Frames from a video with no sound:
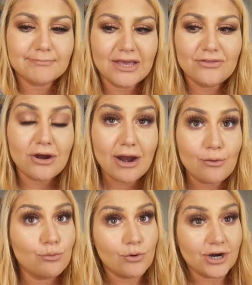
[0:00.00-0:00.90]
they
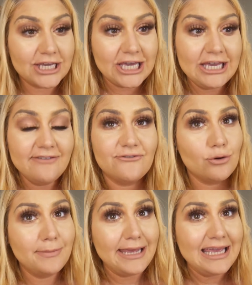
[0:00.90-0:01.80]
are working
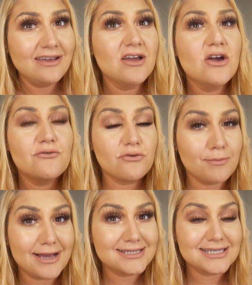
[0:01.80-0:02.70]
for me, for
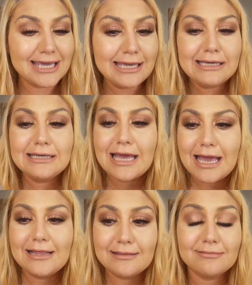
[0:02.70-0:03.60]
my skin,
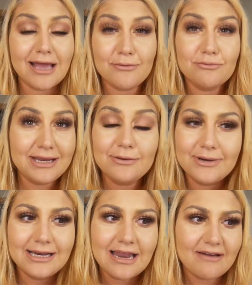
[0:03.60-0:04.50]
and I
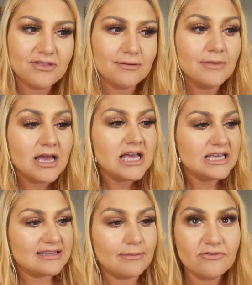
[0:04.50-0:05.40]
really love them.
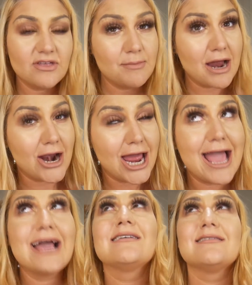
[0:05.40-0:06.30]
Some of them are
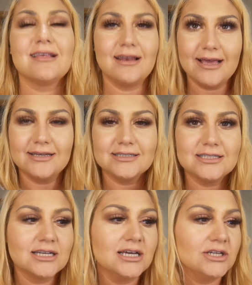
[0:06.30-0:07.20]

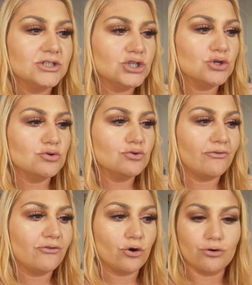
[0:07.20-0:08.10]
excellent
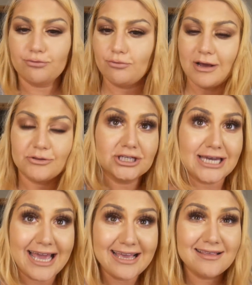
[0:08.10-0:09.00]
for throughout the
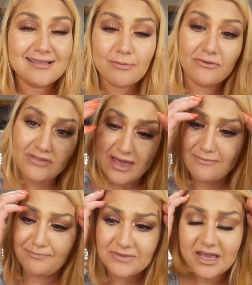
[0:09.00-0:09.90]
day. Some of
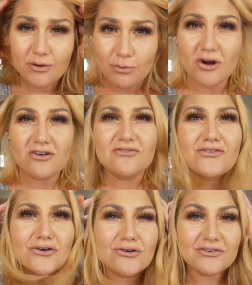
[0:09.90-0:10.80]
them work
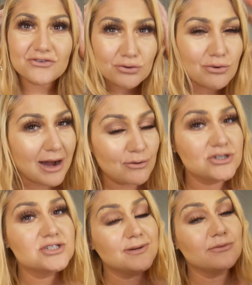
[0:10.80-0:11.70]
for a few
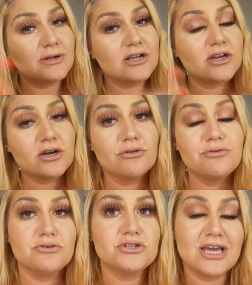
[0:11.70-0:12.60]
hours, but we're gonna go
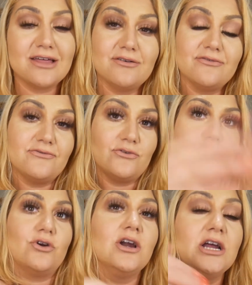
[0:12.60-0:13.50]
through together
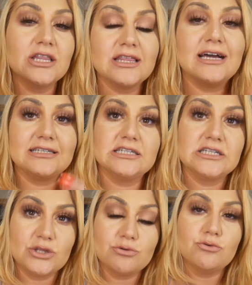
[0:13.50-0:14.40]
for
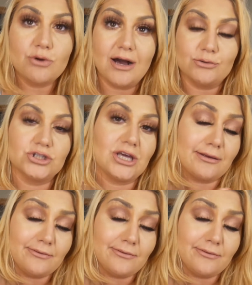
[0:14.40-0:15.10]
that throughout the